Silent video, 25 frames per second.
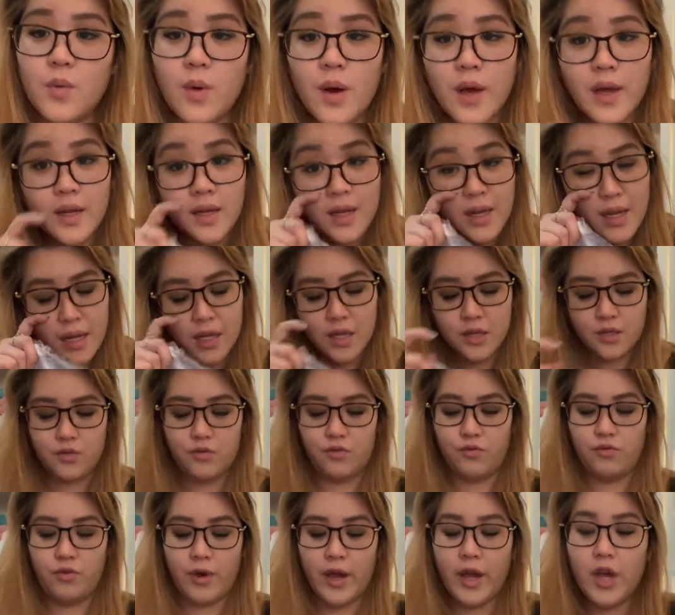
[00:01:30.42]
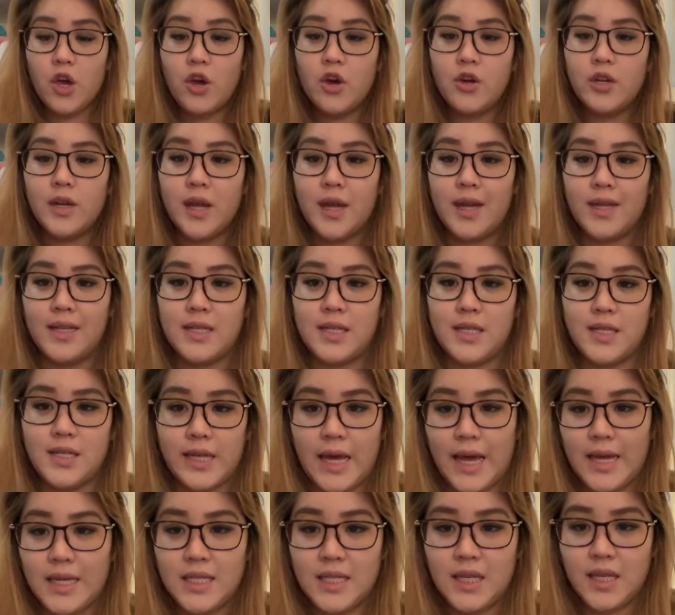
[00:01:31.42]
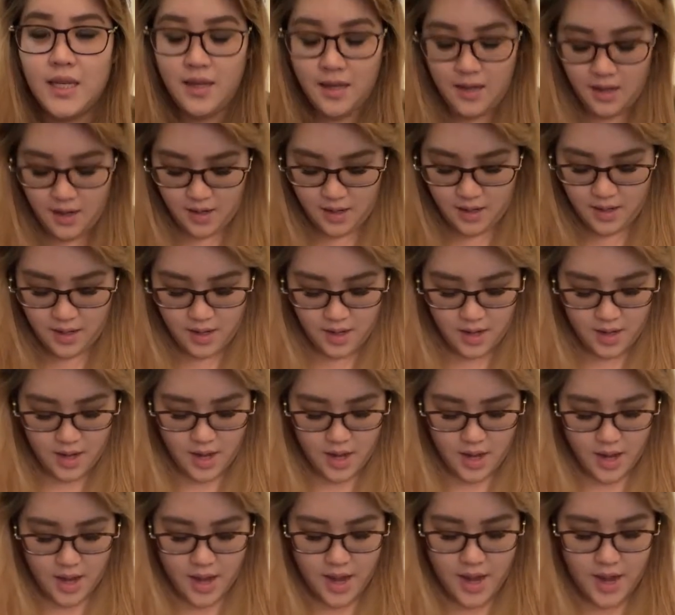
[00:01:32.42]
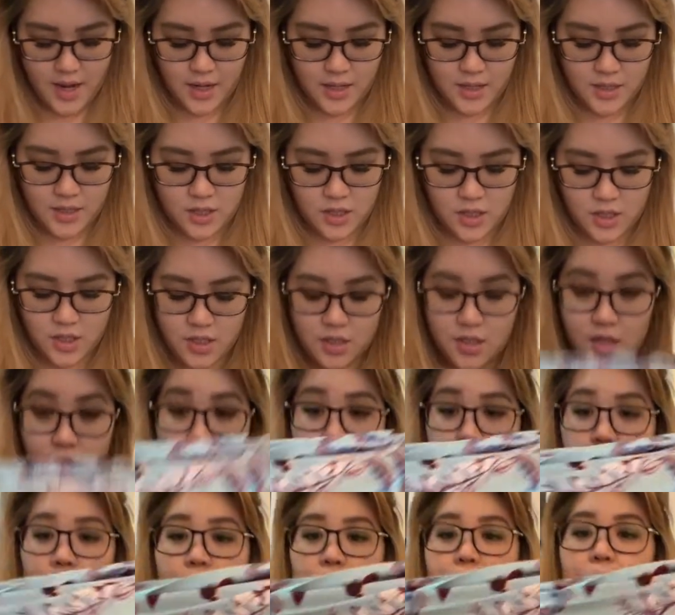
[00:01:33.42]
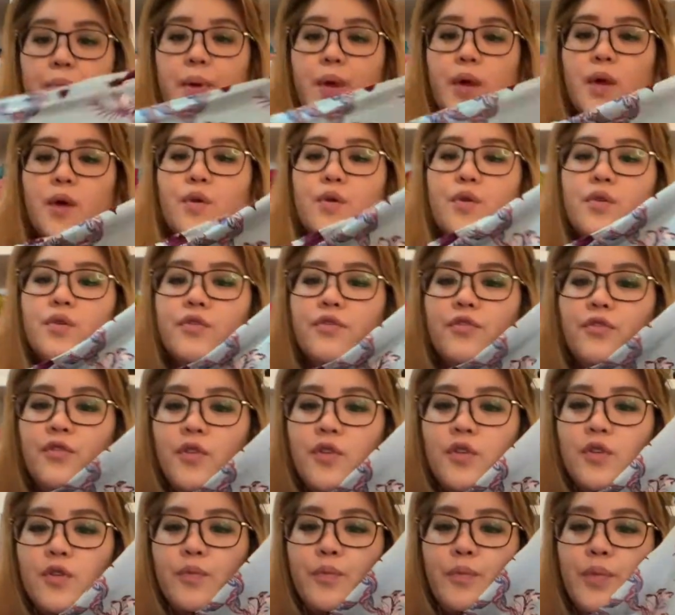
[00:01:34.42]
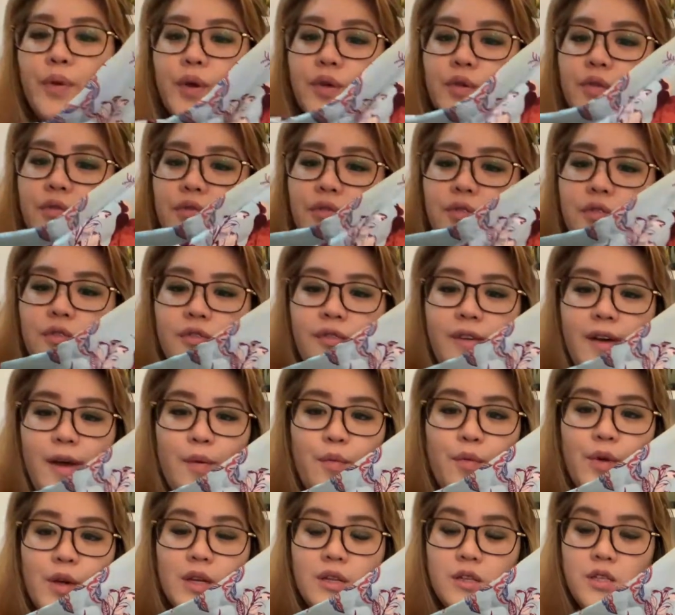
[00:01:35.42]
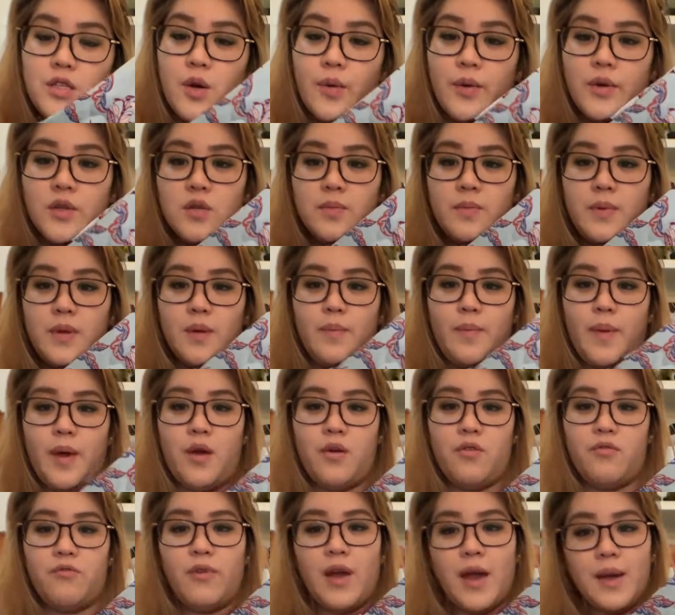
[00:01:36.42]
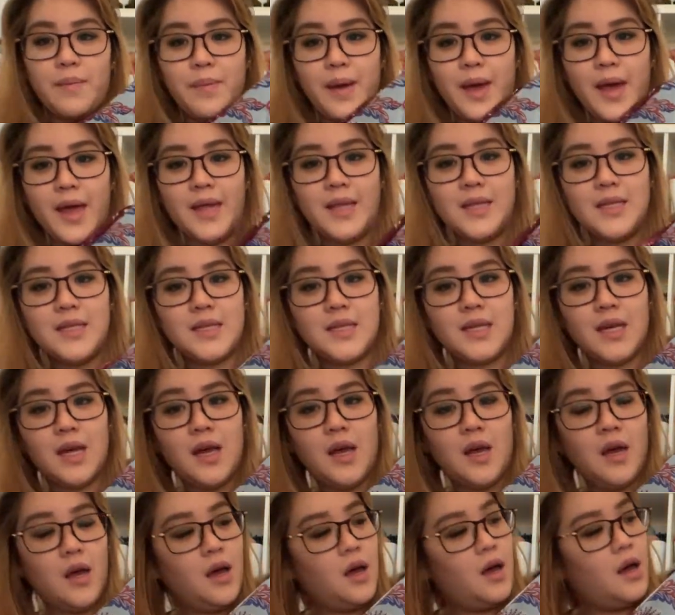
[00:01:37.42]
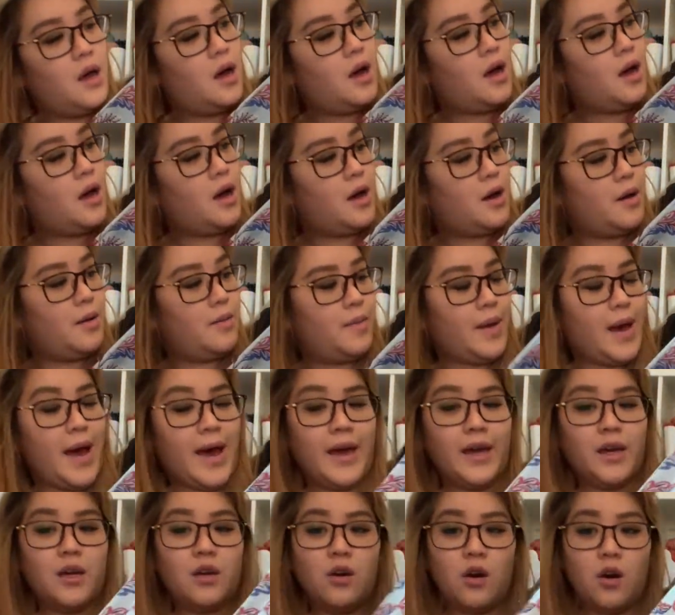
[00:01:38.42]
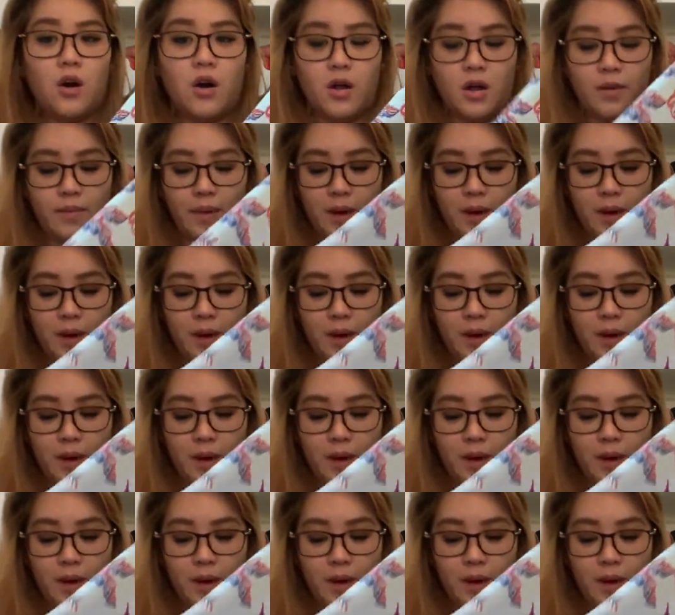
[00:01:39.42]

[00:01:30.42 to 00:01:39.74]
one is rayon and satin, and it's just this beautiful, beautiful fabric. It's going to be a pair of red pants. I got